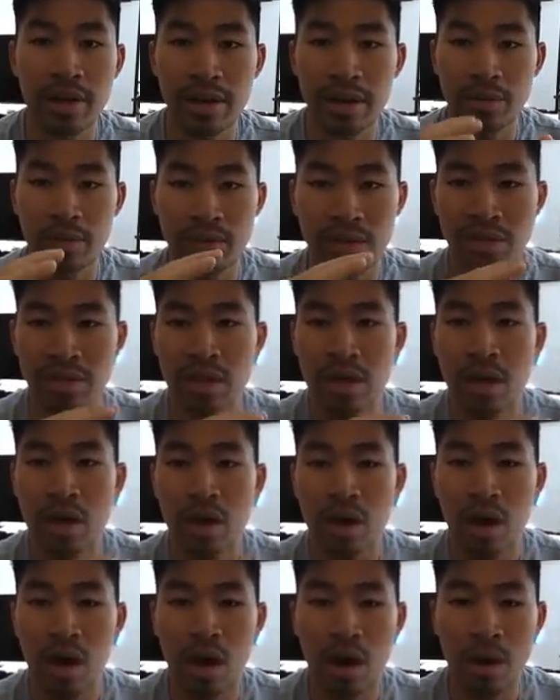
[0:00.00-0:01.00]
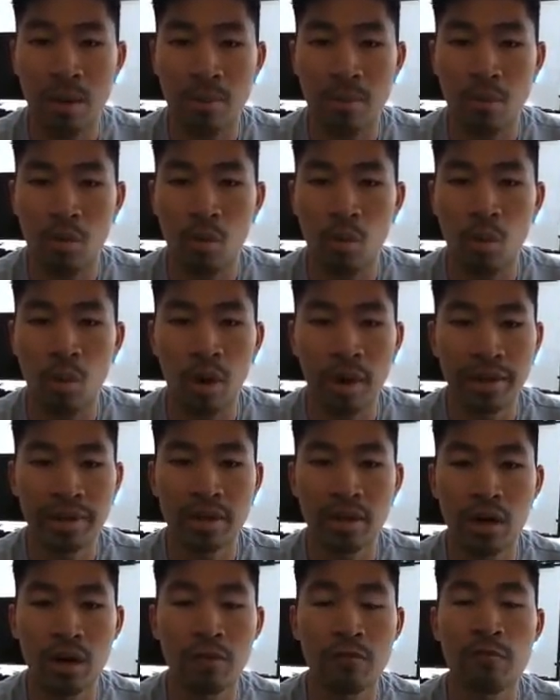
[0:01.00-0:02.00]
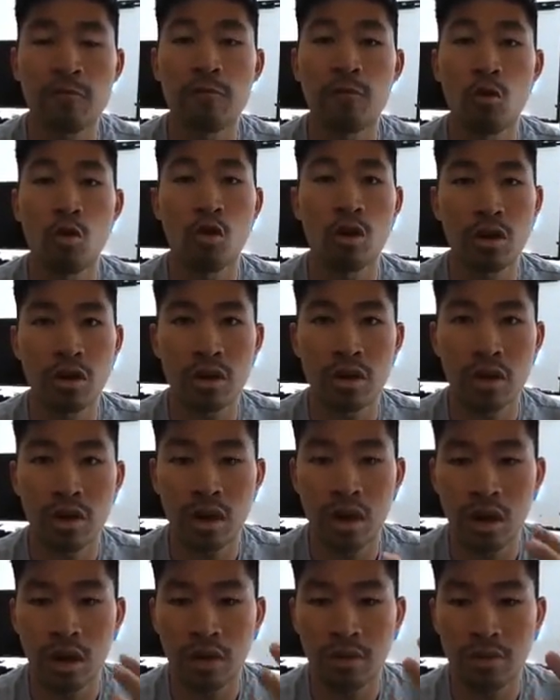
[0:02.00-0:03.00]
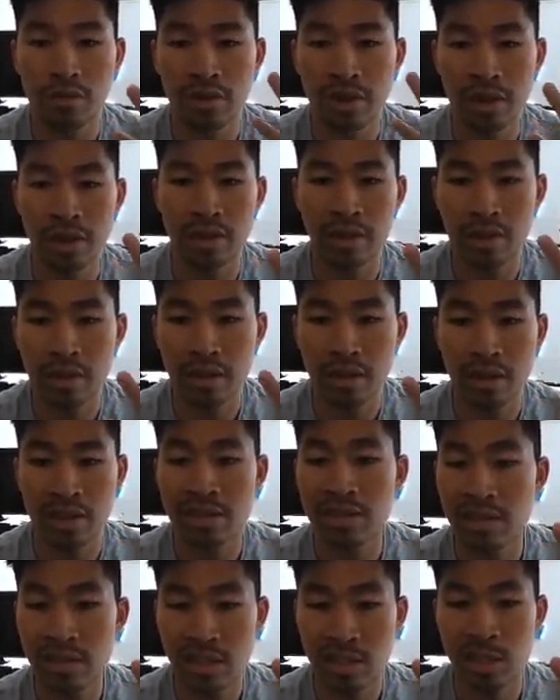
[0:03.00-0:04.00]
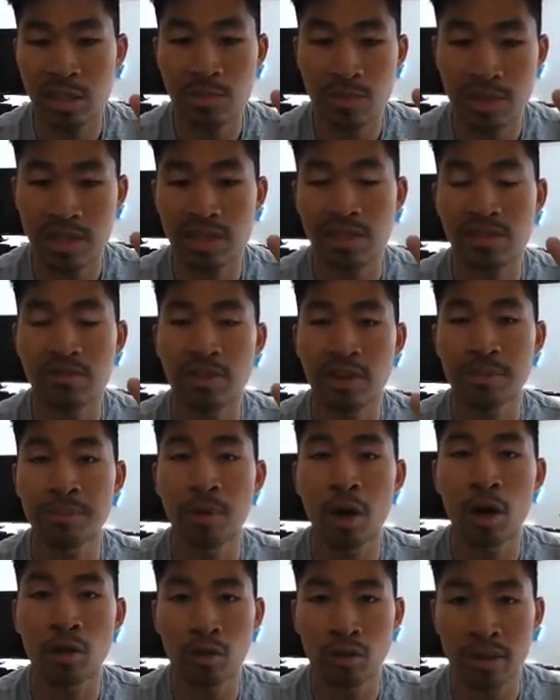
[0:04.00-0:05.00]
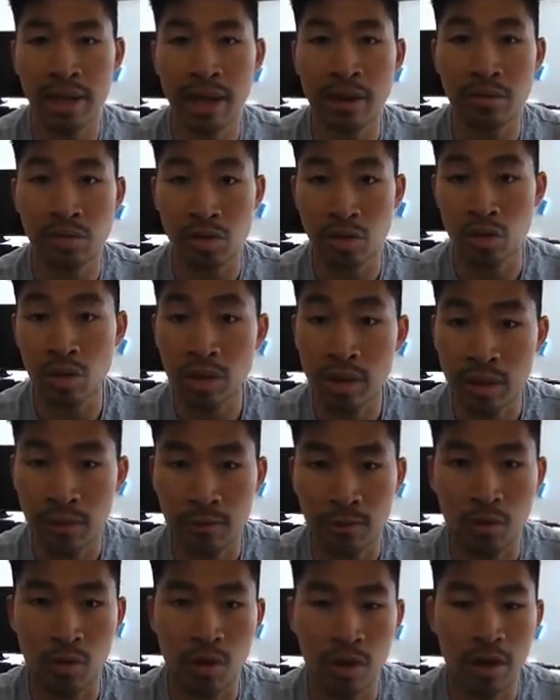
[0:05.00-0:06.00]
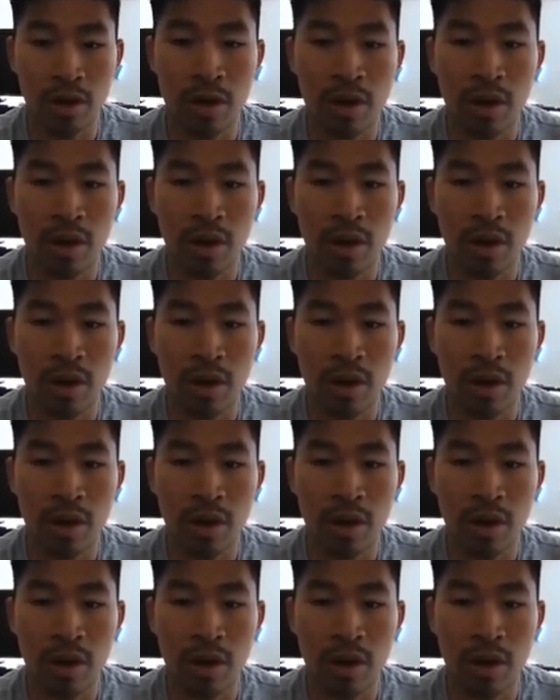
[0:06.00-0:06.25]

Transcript: It was one of 4 of this specific model that I was looking for,